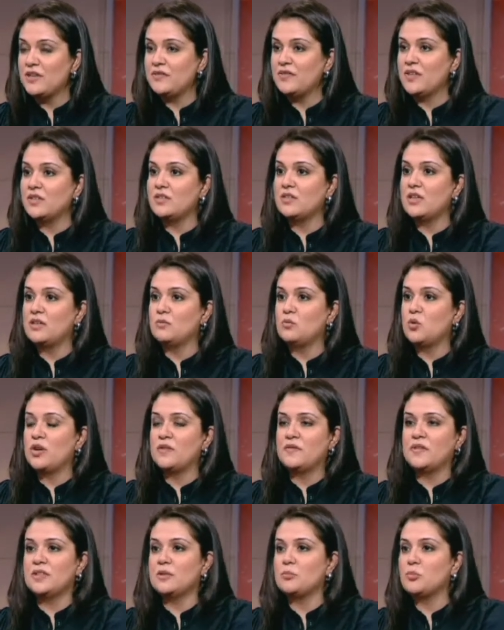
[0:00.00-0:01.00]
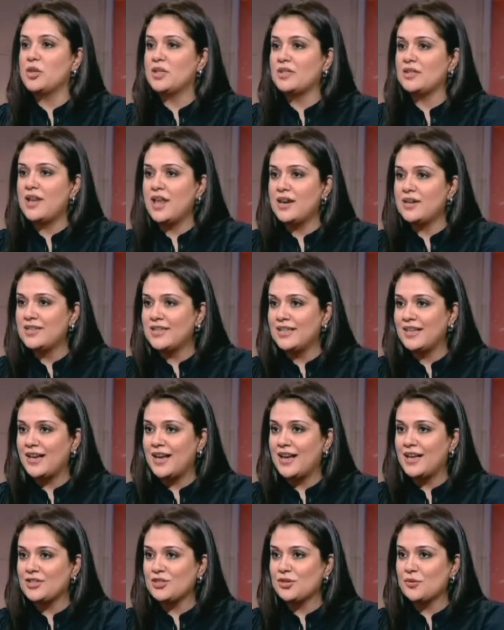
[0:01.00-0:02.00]
But if it's, what if it's a personality
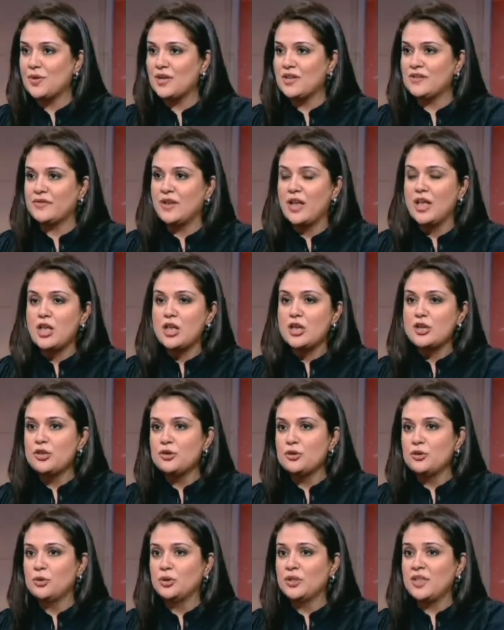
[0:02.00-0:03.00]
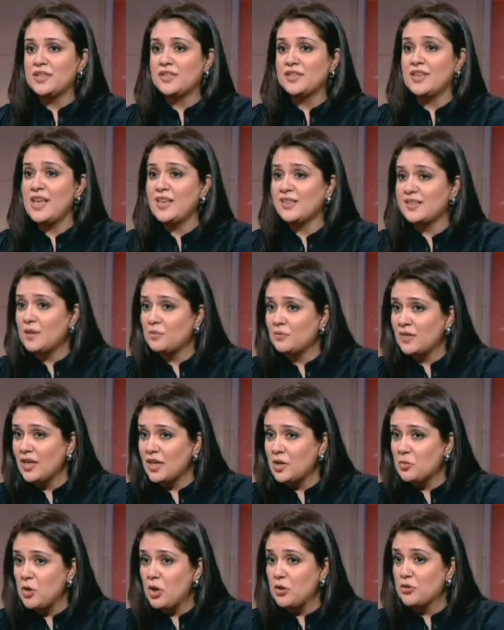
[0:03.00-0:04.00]
clash or what mm. if, hmm. you know, they're saying
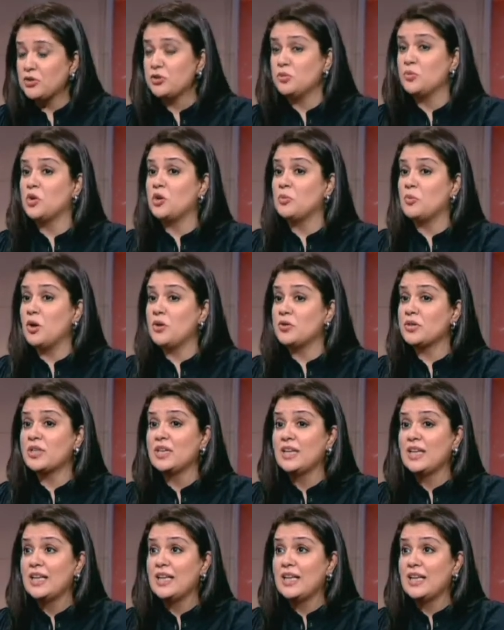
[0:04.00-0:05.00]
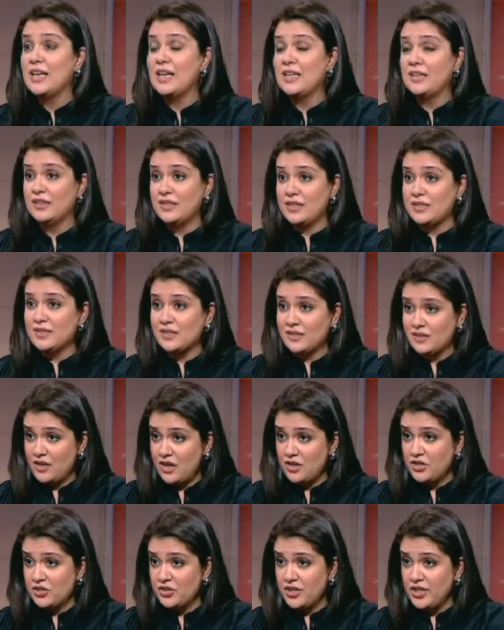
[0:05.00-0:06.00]
something about you? What about in this
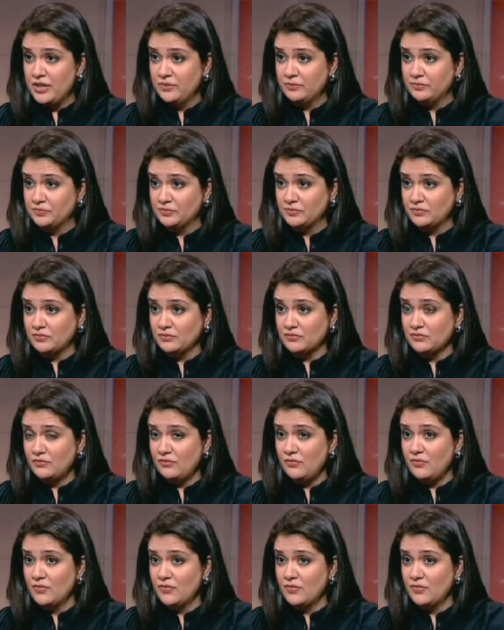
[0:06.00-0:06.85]
country? Yes.